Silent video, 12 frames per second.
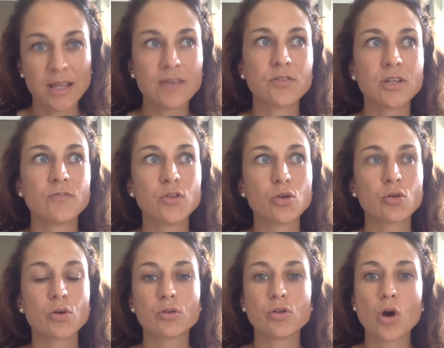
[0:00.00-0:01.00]
even if
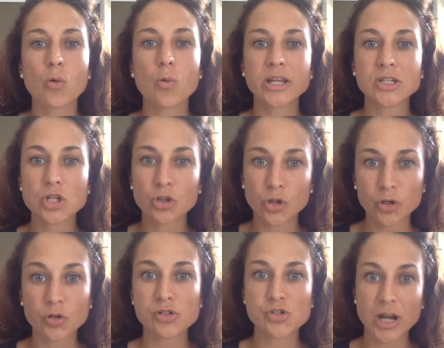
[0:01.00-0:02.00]
you're not wanting to learn
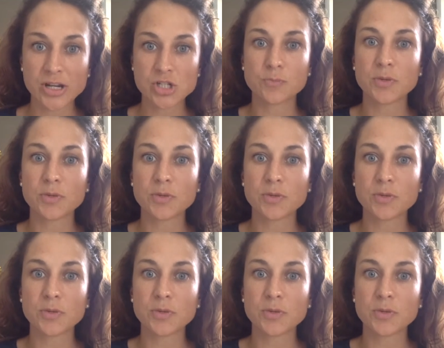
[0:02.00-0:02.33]
all the strategy,